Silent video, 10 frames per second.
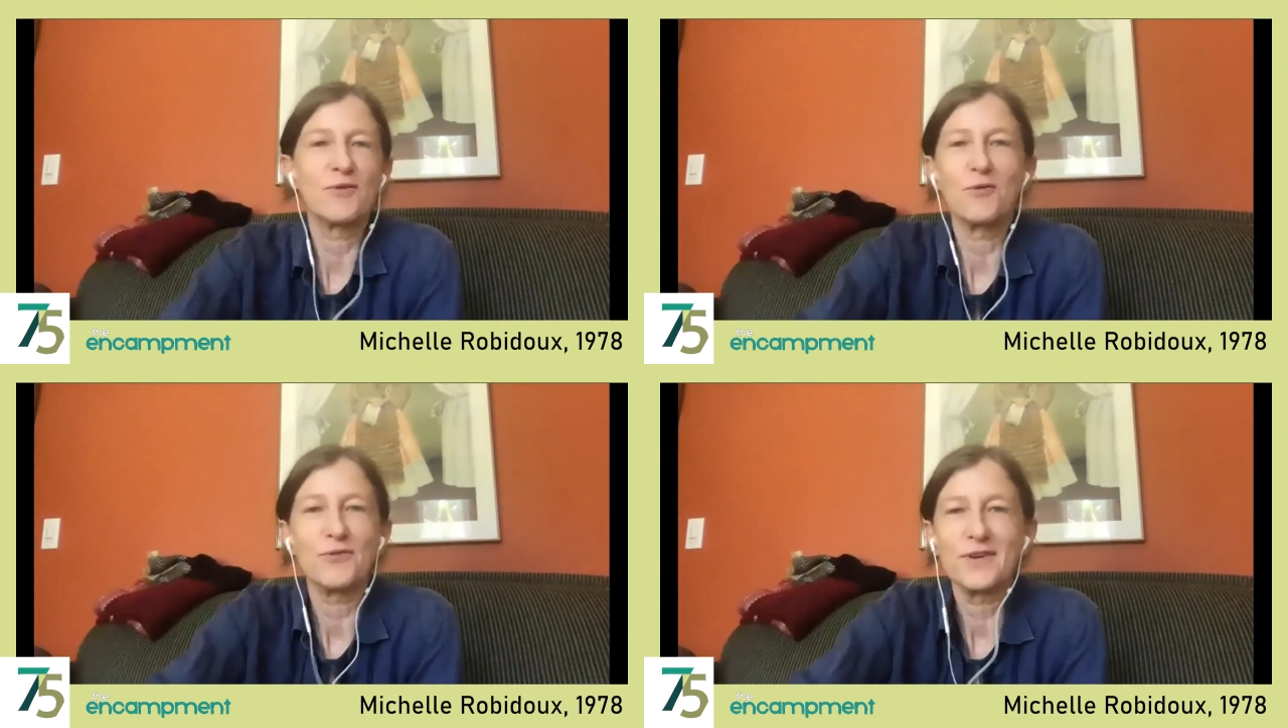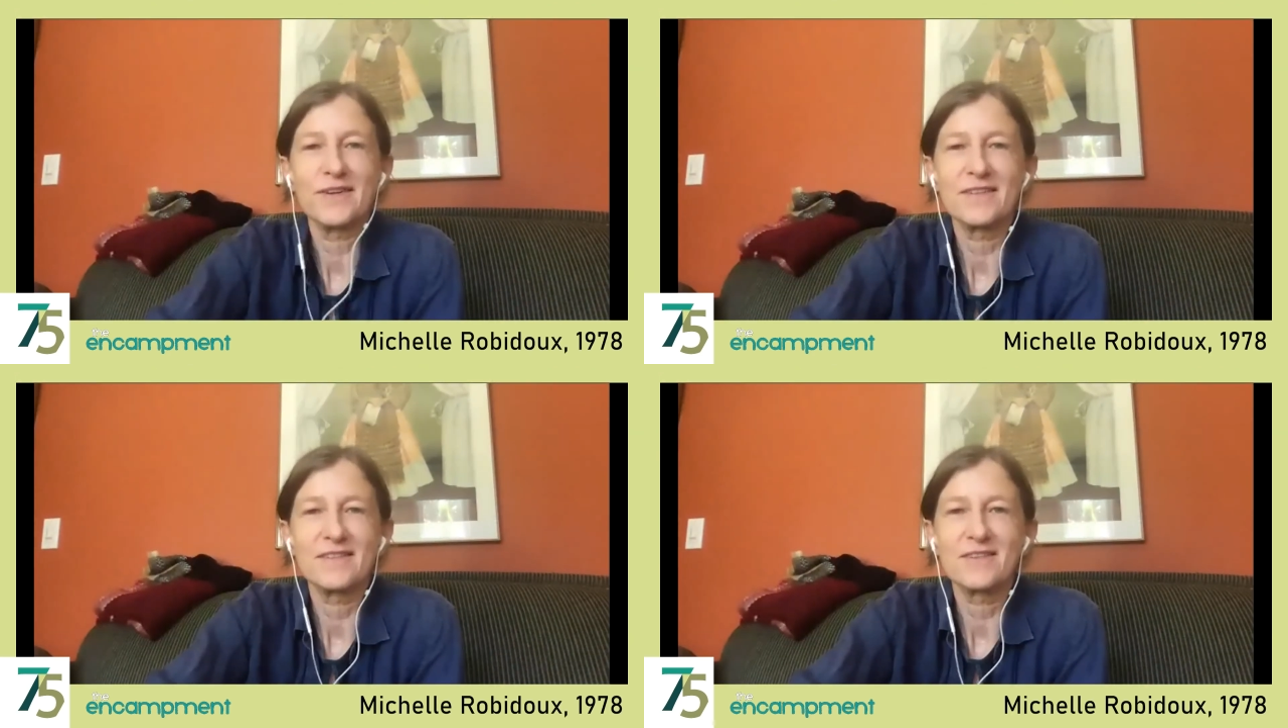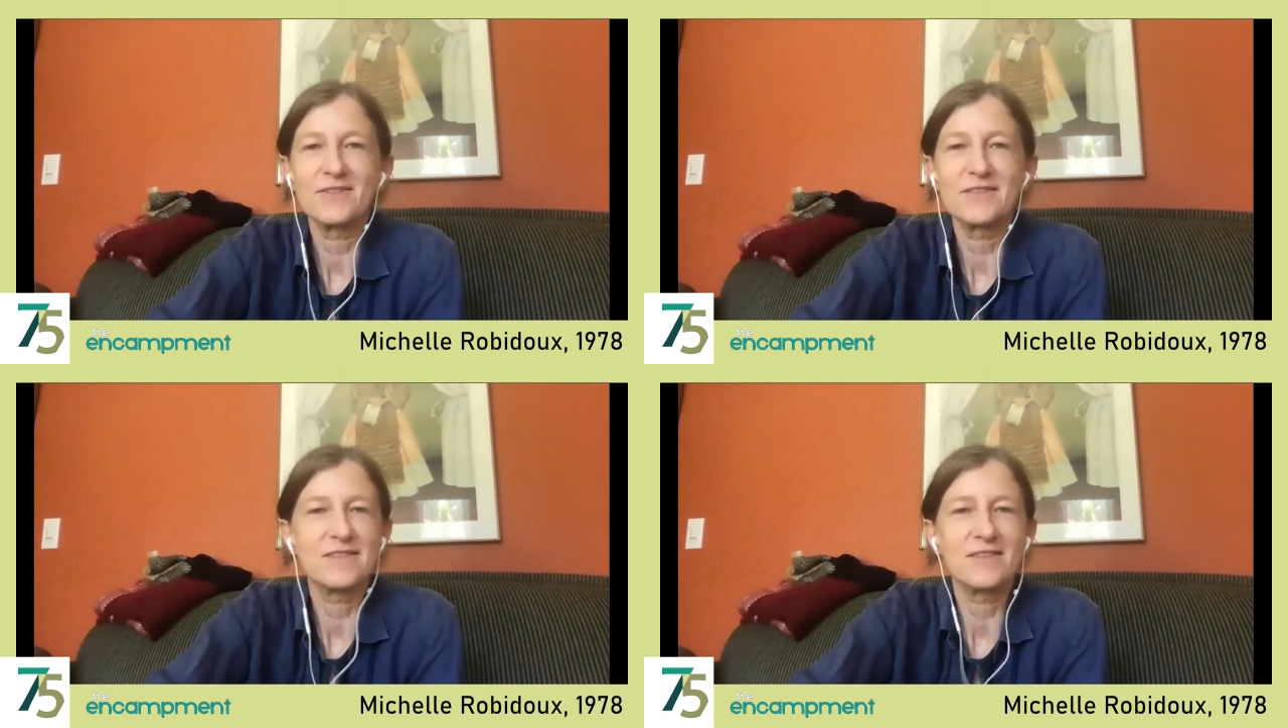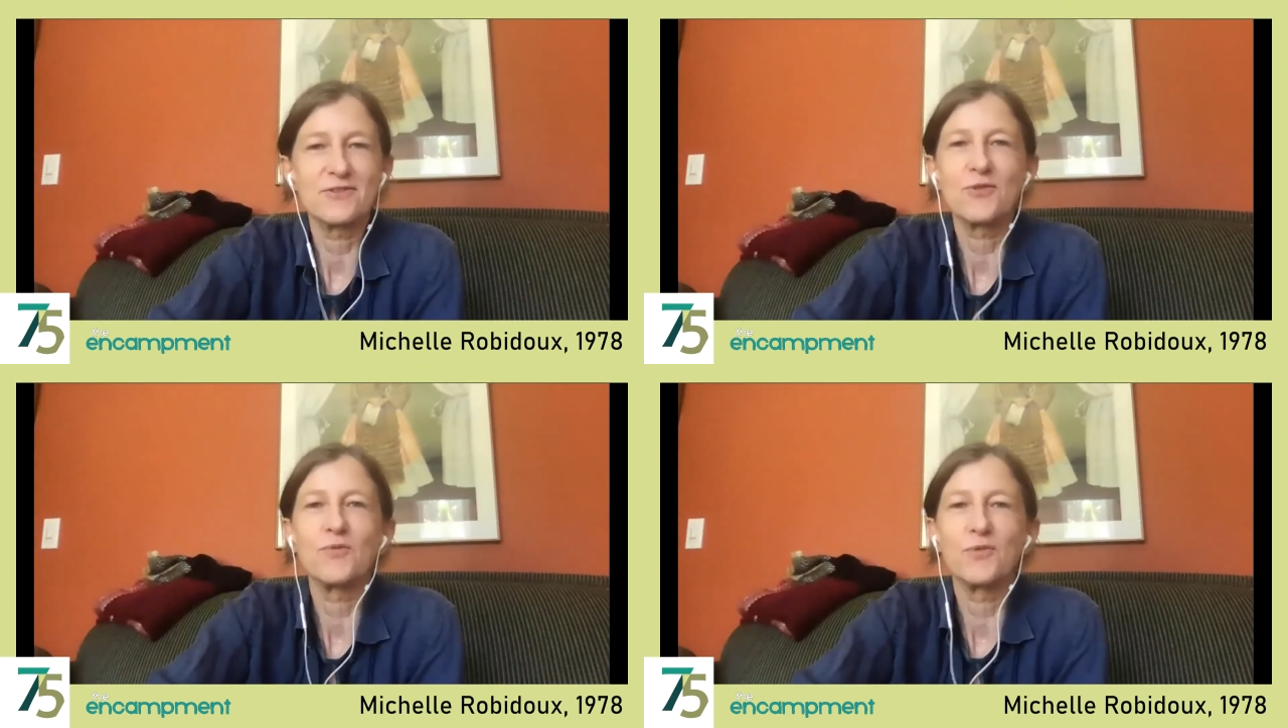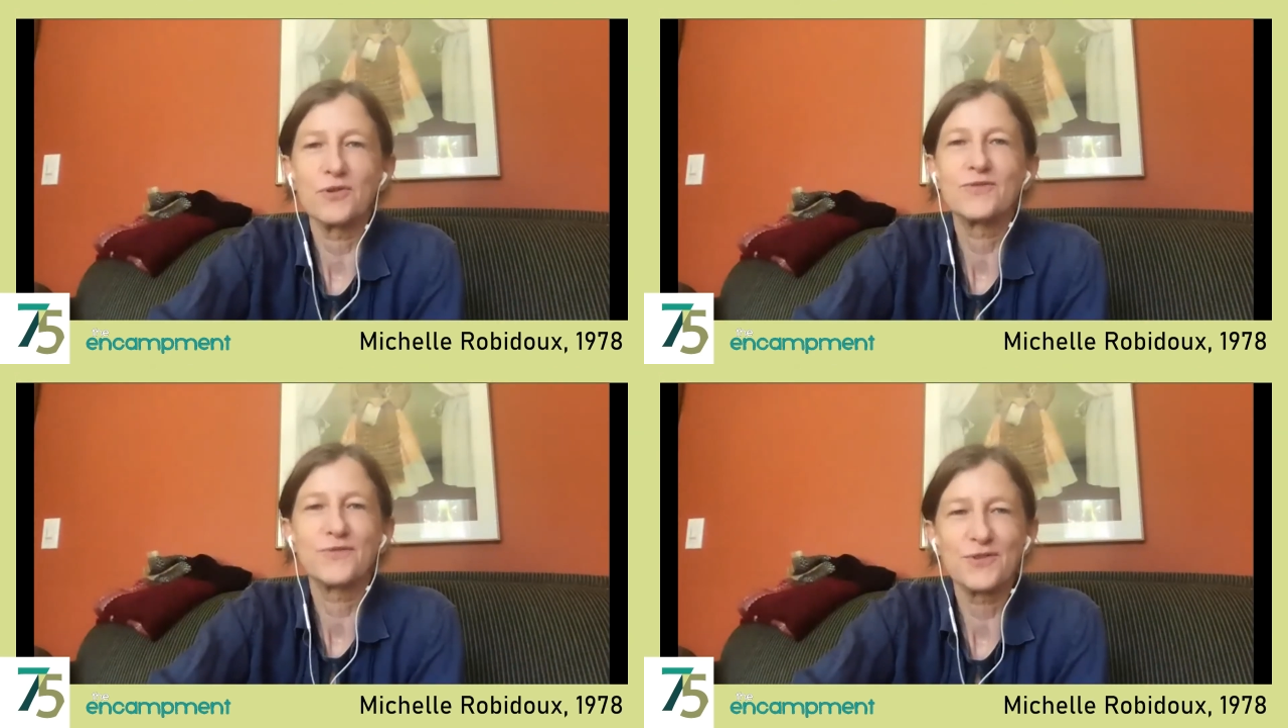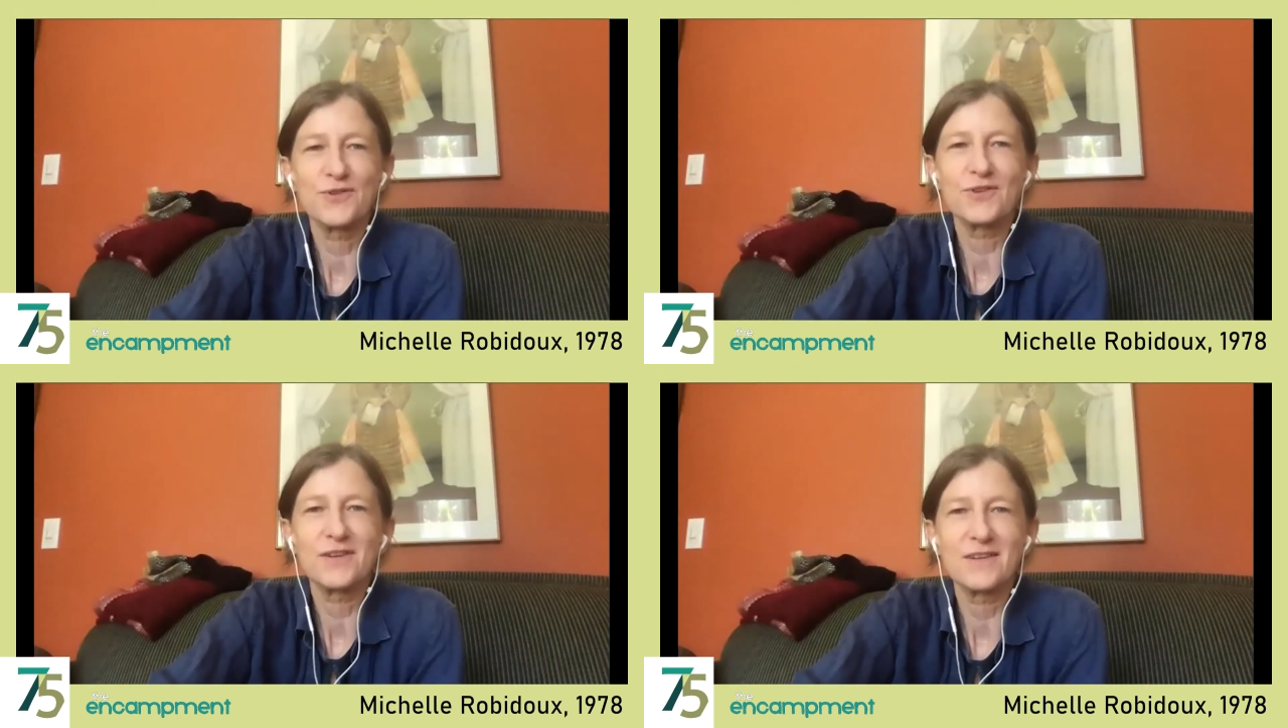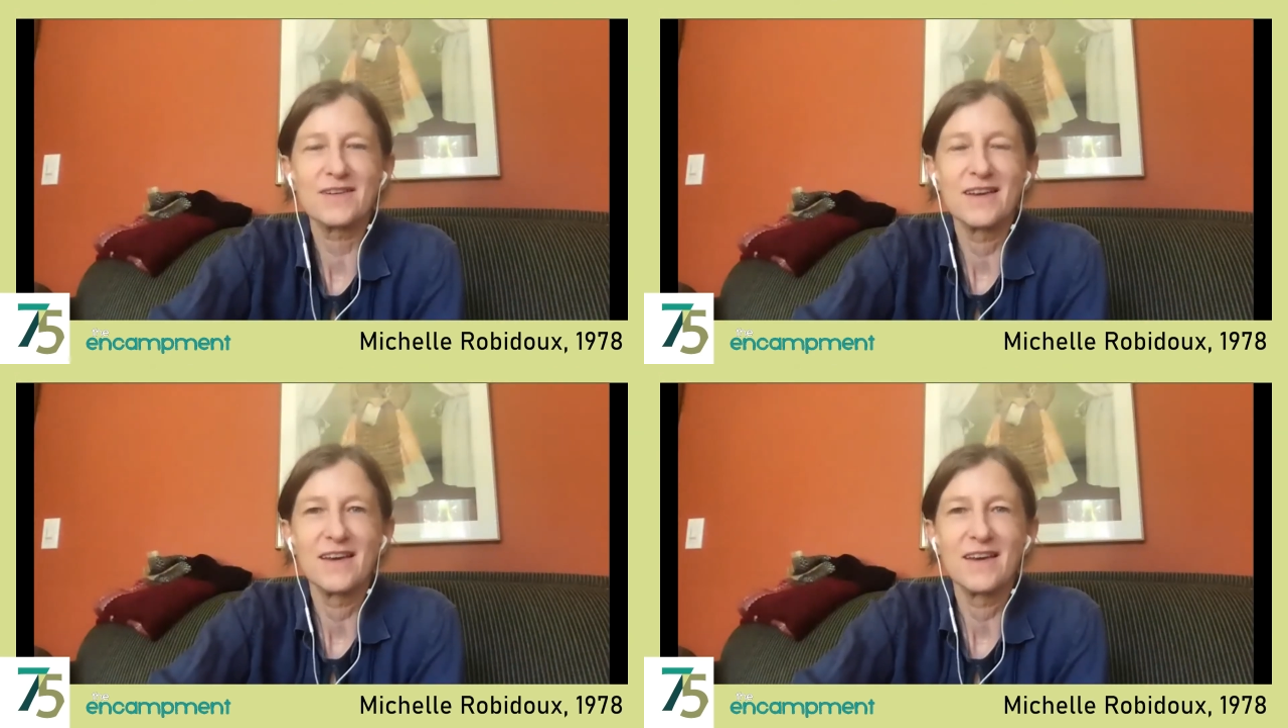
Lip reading: whole thing. There's no words for